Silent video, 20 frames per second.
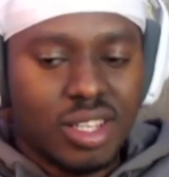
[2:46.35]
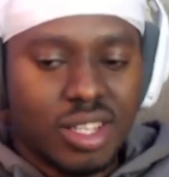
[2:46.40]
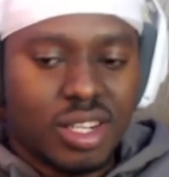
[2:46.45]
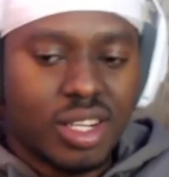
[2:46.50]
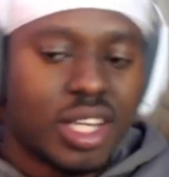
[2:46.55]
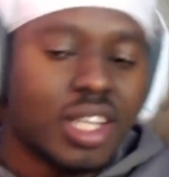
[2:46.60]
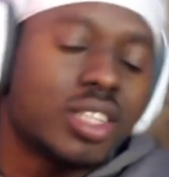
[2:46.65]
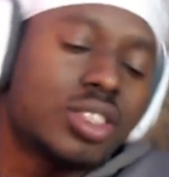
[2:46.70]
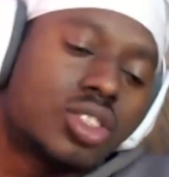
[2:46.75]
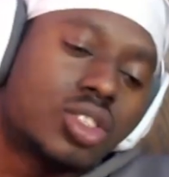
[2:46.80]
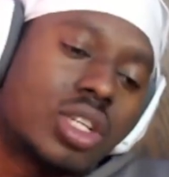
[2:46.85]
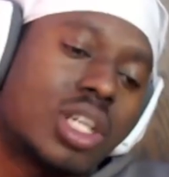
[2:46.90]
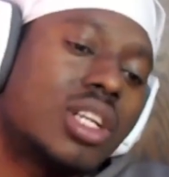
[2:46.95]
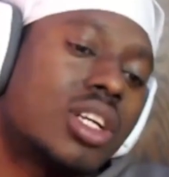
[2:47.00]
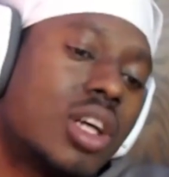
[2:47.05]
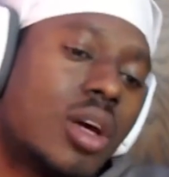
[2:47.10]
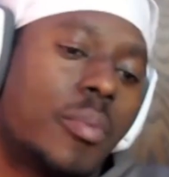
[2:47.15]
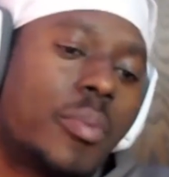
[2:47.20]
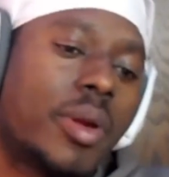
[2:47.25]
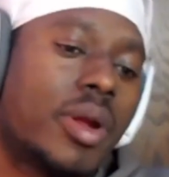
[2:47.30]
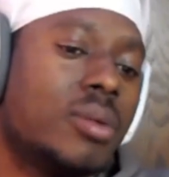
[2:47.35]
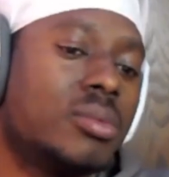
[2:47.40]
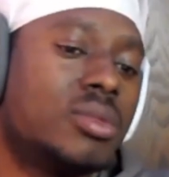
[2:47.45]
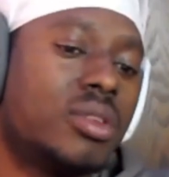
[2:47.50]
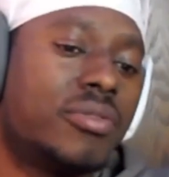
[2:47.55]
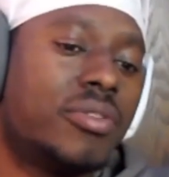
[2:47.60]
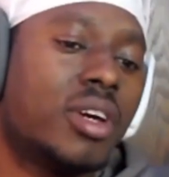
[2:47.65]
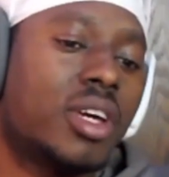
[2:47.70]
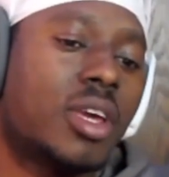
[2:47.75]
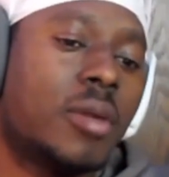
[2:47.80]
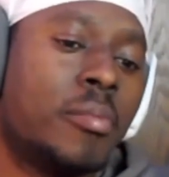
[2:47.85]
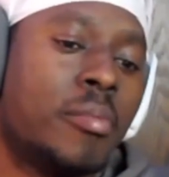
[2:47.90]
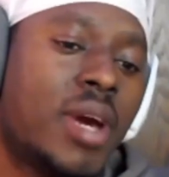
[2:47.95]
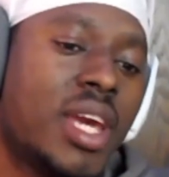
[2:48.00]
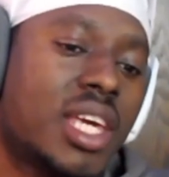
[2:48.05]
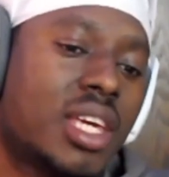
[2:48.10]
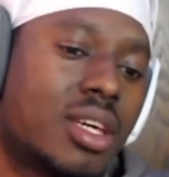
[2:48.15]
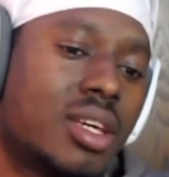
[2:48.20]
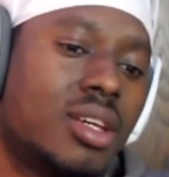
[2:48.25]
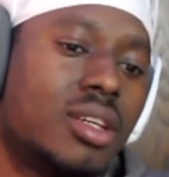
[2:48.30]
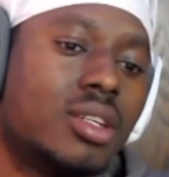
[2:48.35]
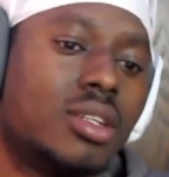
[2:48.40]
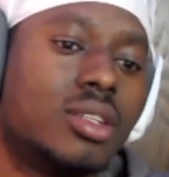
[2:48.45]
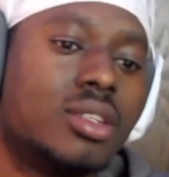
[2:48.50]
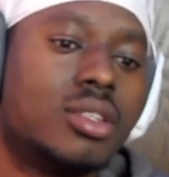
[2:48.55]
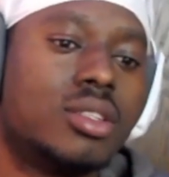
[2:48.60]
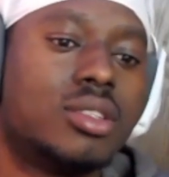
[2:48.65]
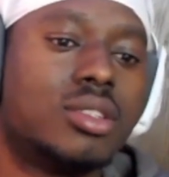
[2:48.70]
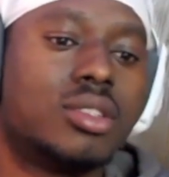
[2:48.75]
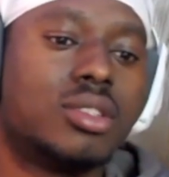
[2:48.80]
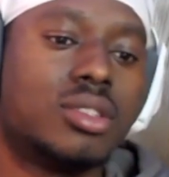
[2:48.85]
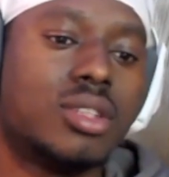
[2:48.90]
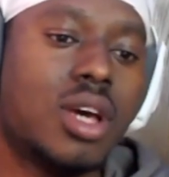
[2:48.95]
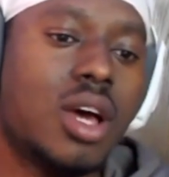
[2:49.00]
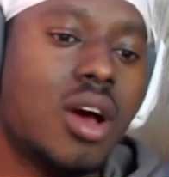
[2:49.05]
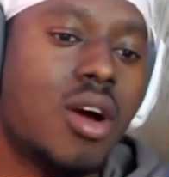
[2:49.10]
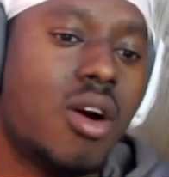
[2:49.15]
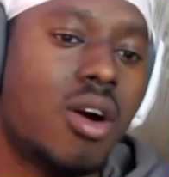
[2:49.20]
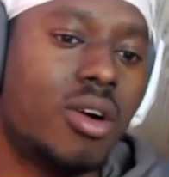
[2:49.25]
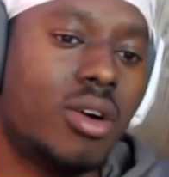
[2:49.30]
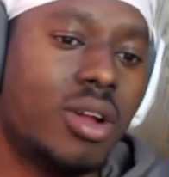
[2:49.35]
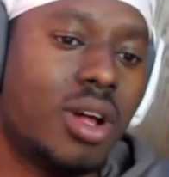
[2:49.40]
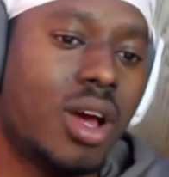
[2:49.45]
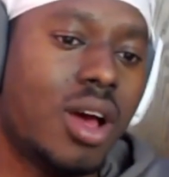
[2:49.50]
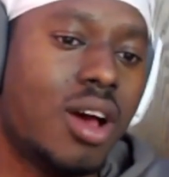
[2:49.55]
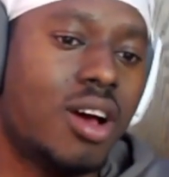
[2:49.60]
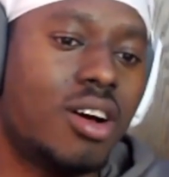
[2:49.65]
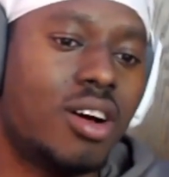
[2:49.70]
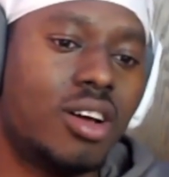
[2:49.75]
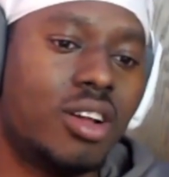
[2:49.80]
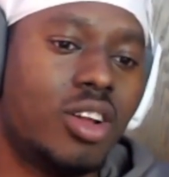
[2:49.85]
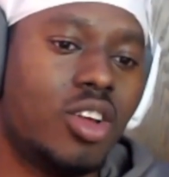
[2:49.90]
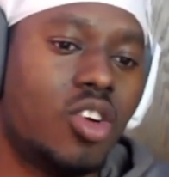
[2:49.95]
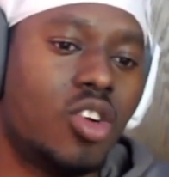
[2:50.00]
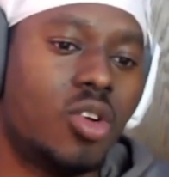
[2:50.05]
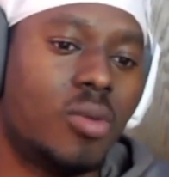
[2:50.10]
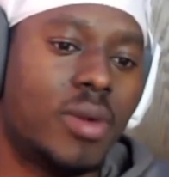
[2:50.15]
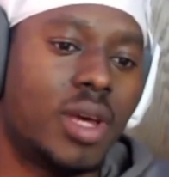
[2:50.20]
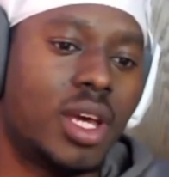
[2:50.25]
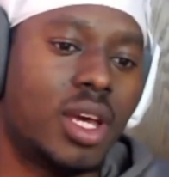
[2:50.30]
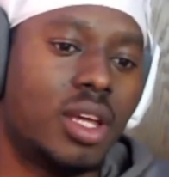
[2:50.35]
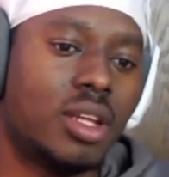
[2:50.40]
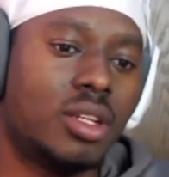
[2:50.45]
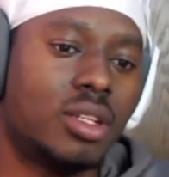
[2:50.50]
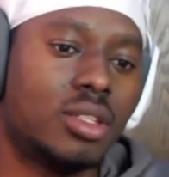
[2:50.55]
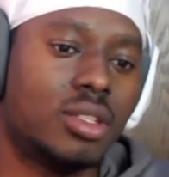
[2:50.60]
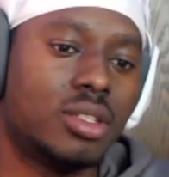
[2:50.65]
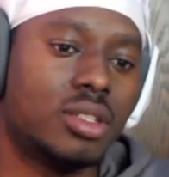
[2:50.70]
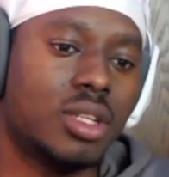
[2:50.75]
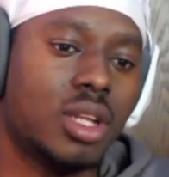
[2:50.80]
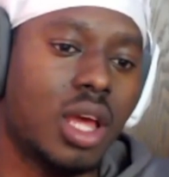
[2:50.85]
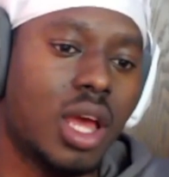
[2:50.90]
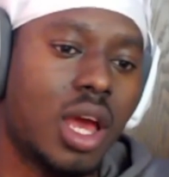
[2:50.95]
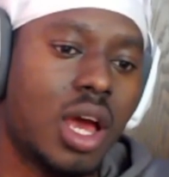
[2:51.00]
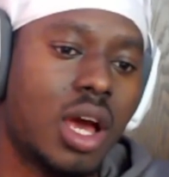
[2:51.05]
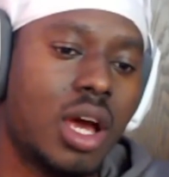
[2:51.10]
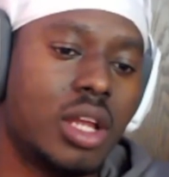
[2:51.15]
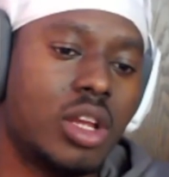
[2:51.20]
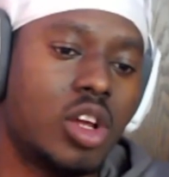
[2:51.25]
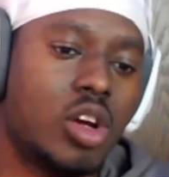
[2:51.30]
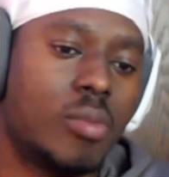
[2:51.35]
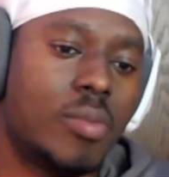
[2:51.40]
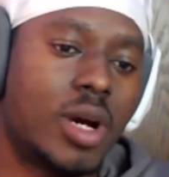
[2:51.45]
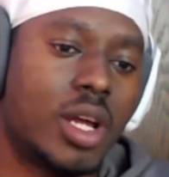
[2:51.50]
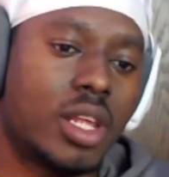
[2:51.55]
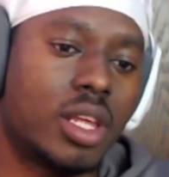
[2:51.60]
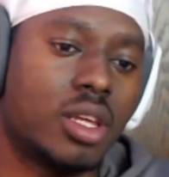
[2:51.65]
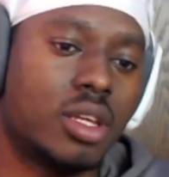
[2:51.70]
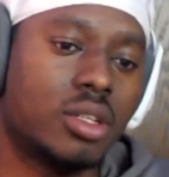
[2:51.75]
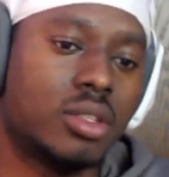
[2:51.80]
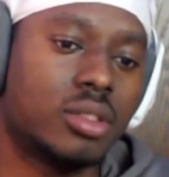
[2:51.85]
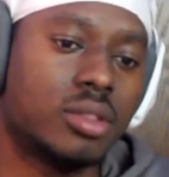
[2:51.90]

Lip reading: Niggas trying to compare him to fucking Mike. I don't know, man. I don't know, buddy.